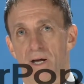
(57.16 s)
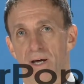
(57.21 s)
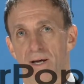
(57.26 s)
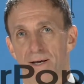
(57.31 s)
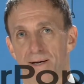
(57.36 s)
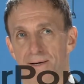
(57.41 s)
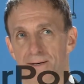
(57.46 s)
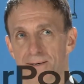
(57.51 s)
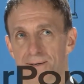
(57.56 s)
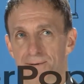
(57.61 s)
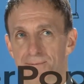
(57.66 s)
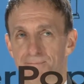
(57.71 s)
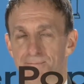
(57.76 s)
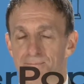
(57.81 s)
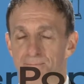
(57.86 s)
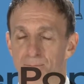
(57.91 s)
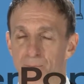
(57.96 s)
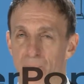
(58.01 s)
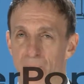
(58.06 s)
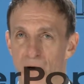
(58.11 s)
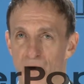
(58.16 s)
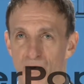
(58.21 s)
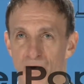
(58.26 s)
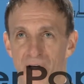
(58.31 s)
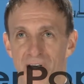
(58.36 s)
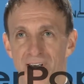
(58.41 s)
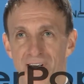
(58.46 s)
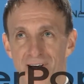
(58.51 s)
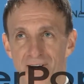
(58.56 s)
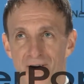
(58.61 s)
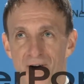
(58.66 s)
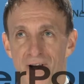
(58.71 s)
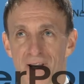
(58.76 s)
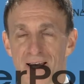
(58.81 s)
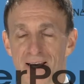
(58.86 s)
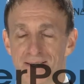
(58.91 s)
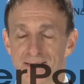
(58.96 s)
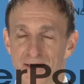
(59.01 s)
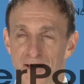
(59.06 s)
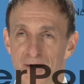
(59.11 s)
Um, but we needed all
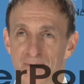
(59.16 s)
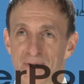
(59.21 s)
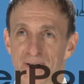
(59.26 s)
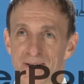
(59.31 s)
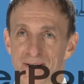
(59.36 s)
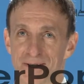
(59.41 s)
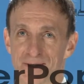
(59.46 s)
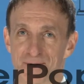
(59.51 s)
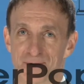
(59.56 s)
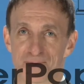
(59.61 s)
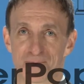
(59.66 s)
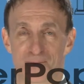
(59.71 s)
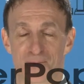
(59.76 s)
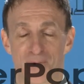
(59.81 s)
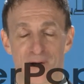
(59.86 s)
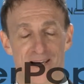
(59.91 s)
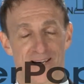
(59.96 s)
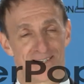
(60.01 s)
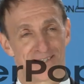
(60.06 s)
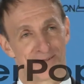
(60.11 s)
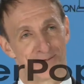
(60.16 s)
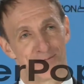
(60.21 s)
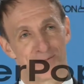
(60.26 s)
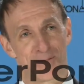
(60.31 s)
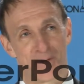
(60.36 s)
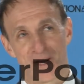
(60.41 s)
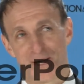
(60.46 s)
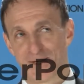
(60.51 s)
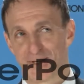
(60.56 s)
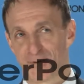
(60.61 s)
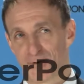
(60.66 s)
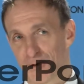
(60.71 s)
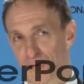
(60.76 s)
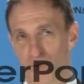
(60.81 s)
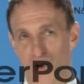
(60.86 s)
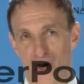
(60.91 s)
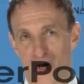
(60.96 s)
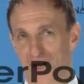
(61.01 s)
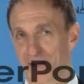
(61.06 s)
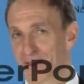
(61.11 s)
that time because we had to do the
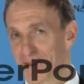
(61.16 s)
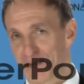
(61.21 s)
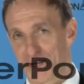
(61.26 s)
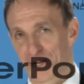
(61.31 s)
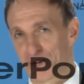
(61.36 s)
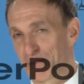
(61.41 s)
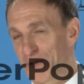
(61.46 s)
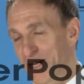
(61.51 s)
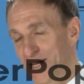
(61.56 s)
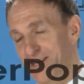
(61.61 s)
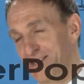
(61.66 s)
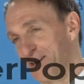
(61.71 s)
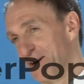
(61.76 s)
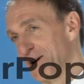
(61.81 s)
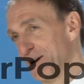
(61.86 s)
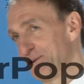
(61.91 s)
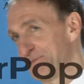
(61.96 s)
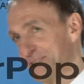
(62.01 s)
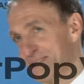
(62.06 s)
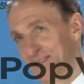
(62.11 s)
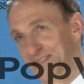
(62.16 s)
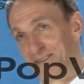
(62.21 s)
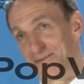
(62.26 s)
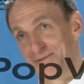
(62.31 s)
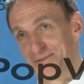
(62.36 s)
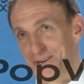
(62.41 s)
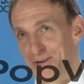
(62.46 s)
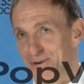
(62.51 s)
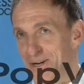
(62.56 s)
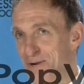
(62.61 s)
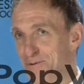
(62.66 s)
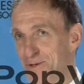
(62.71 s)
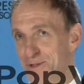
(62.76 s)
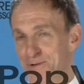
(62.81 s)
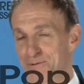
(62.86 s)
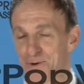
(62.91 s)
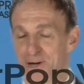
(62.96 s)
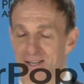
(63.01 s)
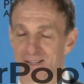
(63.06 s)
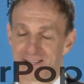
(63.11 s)
wrong thing many times and then figure out what the
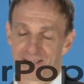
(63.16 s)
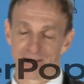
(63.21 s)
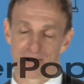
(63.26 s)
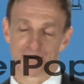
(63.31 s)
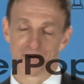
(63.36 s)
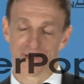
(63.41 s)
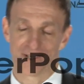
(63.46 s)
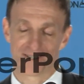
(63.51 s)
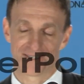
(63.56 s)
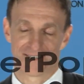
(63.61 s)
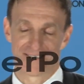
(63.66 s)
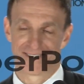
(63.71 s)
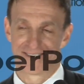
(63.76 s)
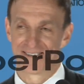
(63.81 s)
right thing was.